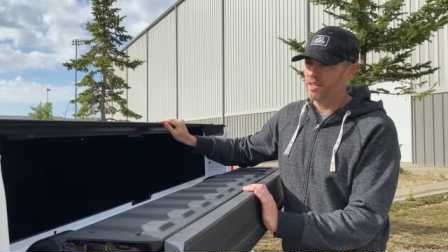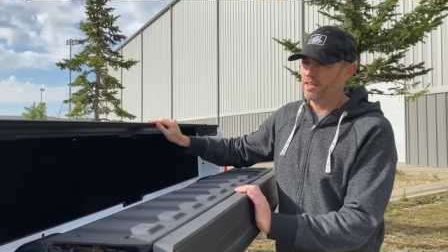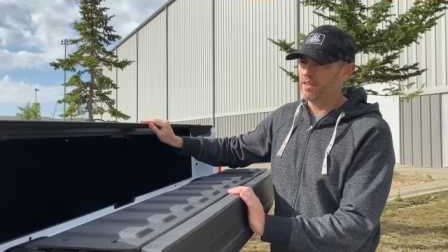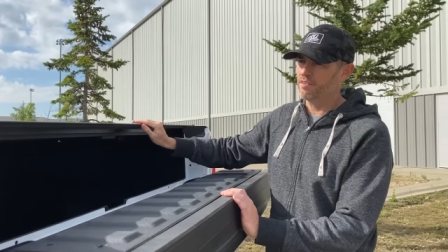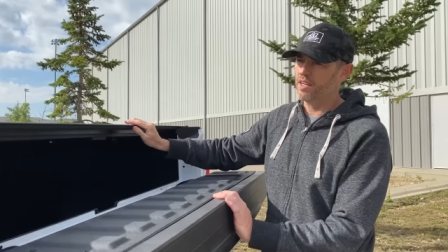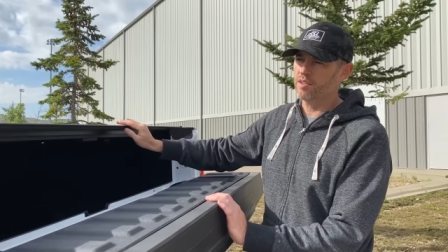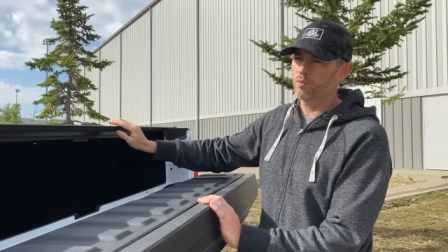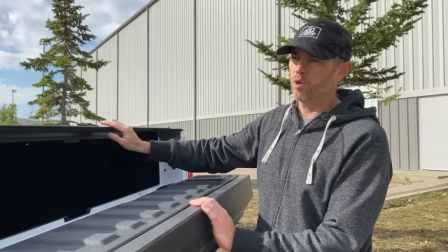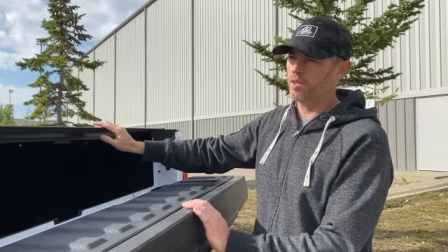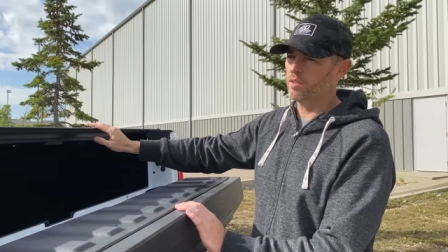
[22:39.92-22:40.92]
I haven't had
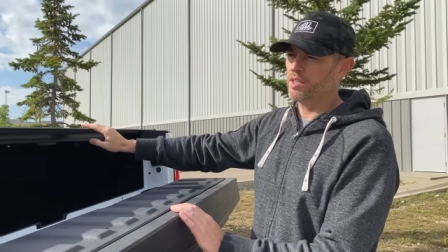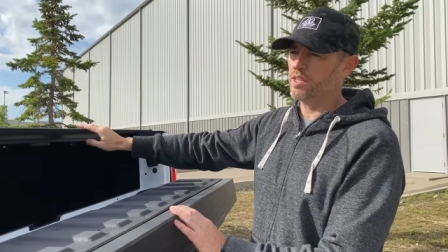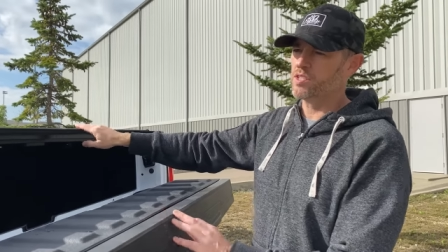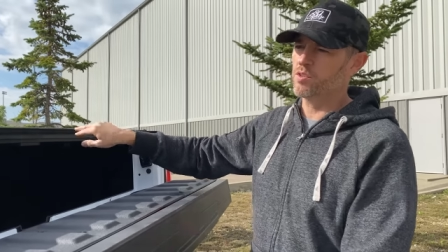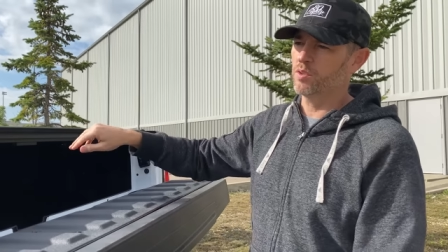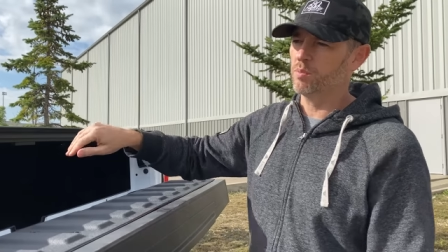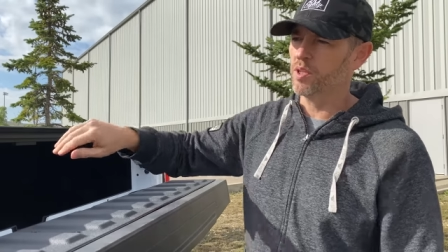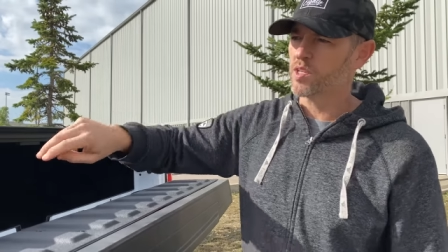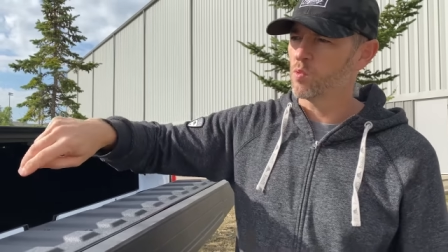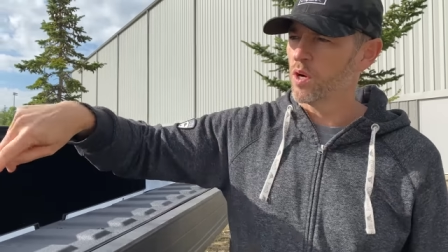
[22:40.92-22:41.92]
the water leaks. The only
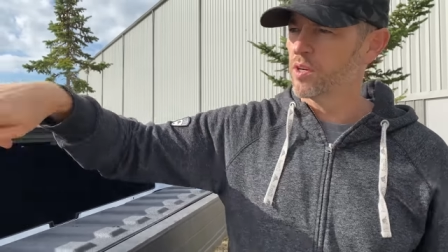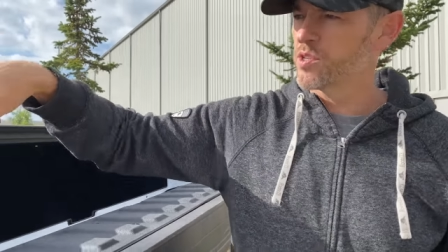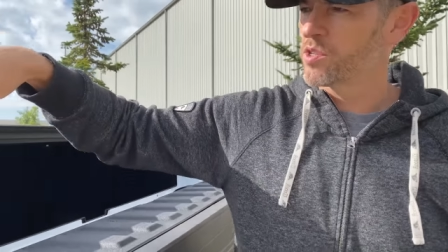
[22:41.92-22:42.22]
place water